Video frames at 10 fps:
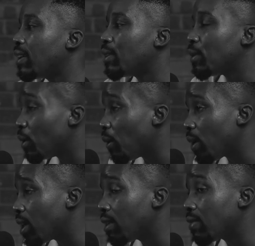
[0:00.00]
know
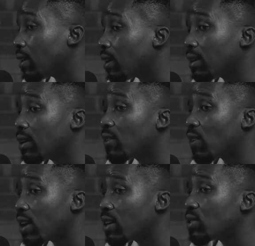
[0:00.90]
anything,
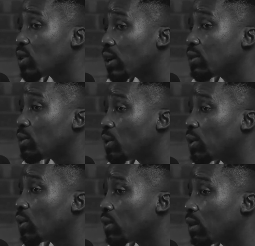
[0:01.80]
rather try to know
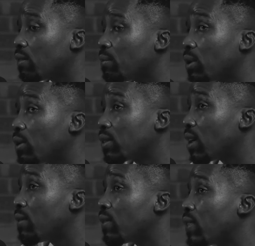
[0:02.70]
yourself, because
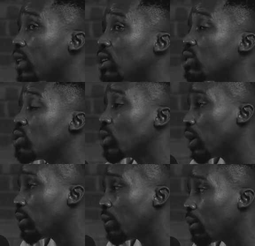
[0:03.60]
everything that you
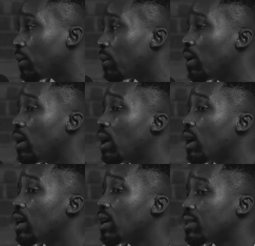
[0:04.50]
try to know
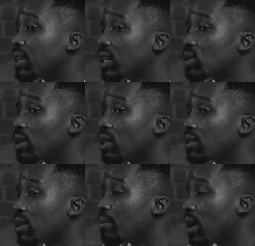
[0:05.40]
is actually
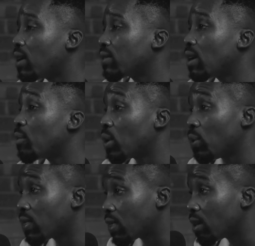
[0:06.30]
somehow somewhere
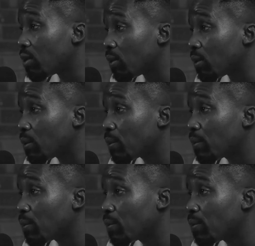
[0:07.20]
within you.
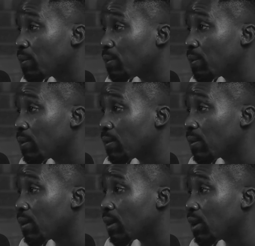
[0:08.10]

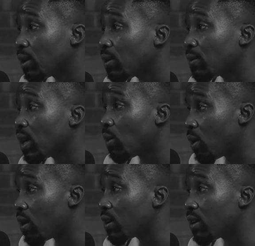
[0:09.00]
The
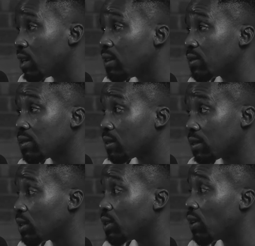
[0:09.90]
world lives,
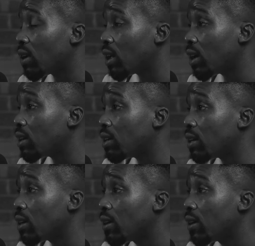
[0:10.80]
it's in your head,